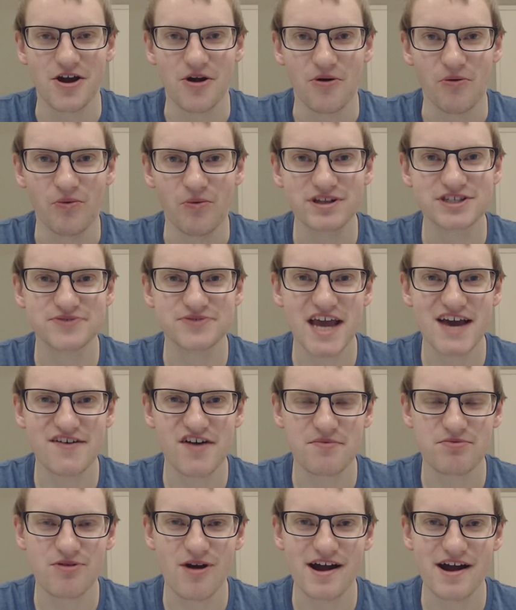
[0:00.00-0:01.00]
Once we have
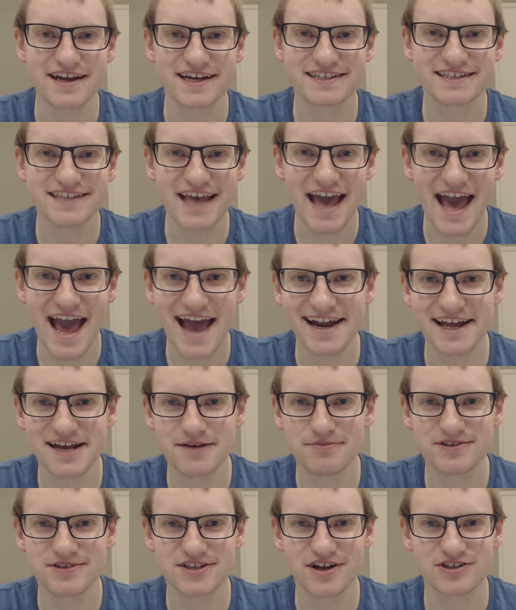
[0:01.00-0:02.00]
our product at
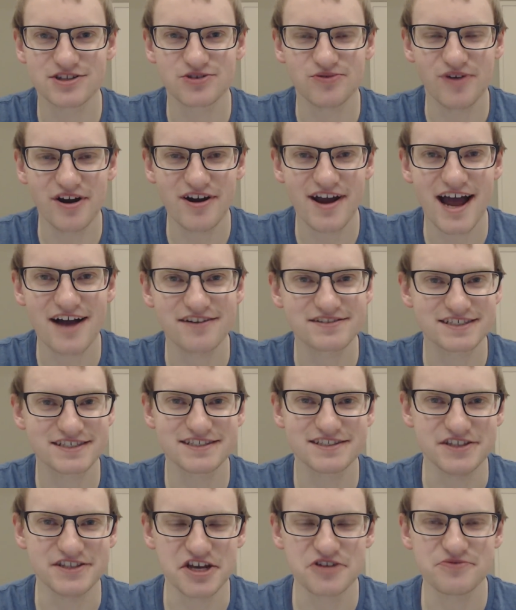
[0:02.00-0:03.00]
Amazon's
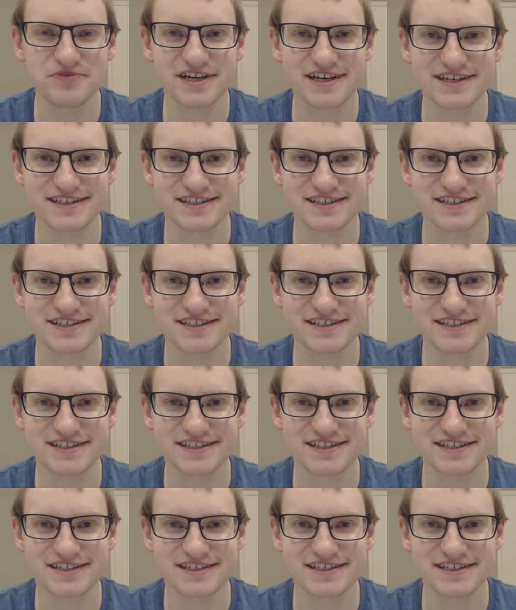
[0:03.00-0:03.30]
warehouses, then we can